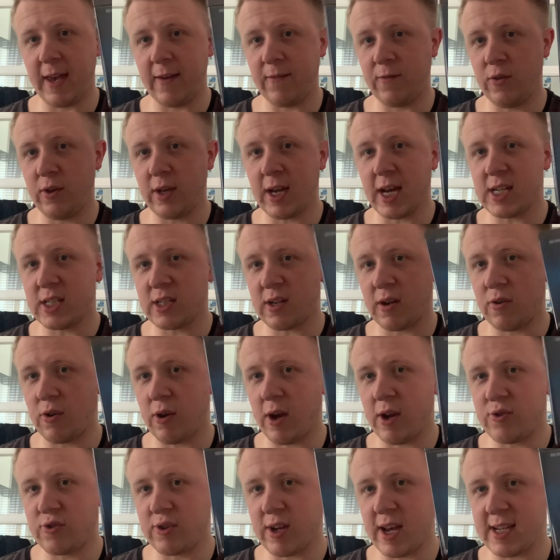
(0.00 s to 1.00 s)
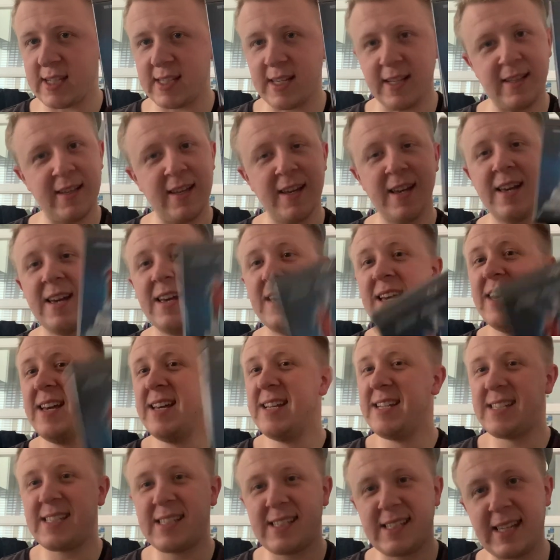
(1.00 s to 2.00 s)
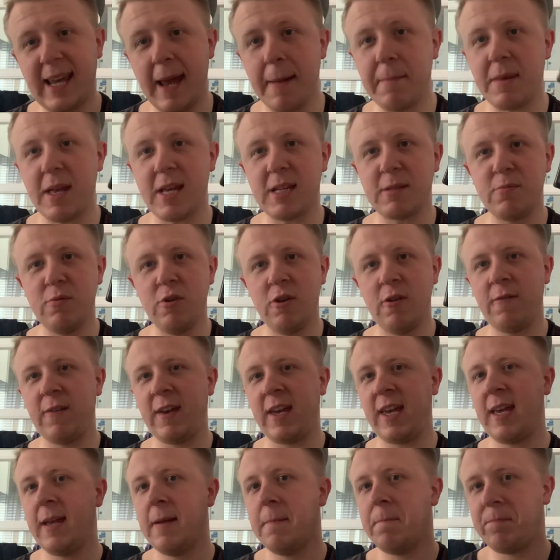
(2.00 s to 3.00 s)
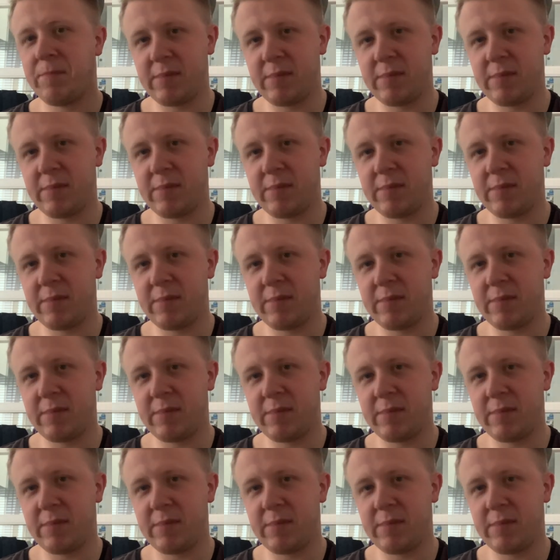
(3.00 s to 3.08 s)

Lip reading: If you guys are not interested, skip this movie.